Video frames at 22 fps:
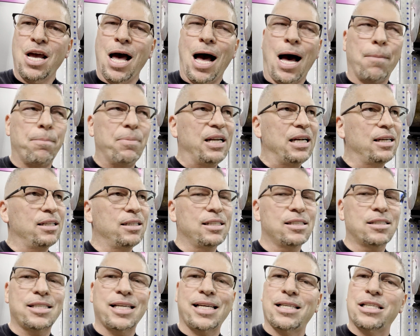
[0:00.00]
I've been in
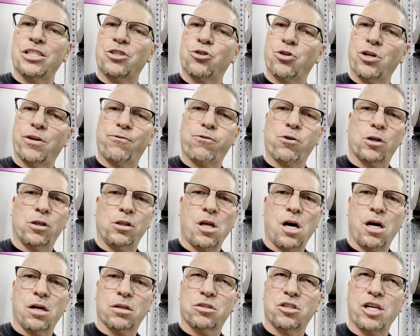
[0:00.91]
this industry for a
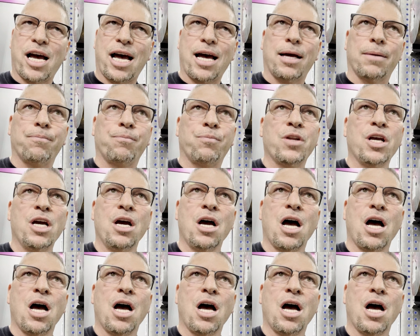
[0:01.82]
long time.